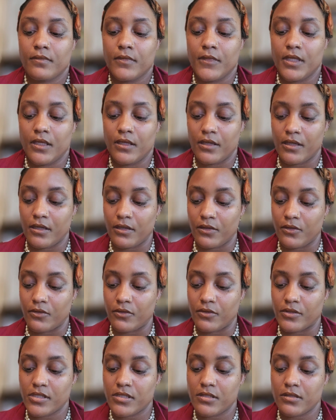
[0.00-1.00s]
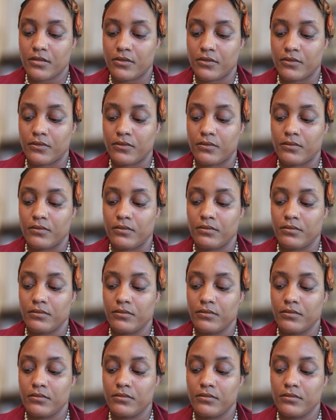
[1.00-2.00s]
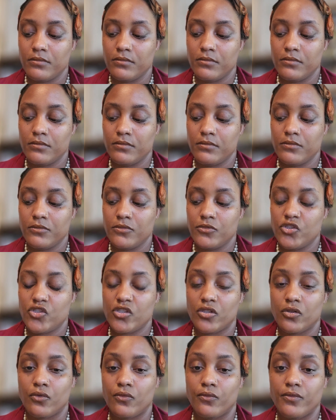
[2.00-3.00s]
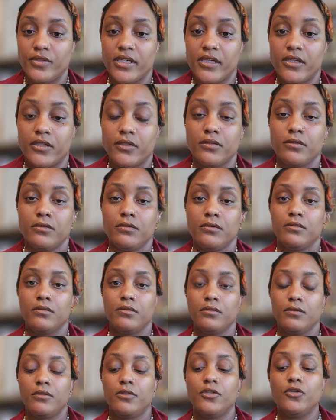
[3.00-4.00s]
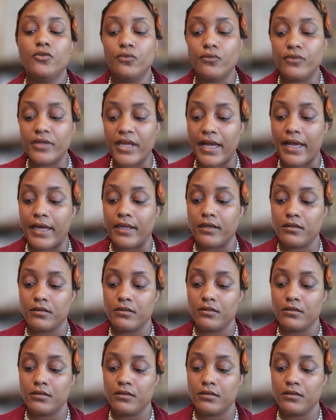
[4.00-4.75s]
It can also show that you do not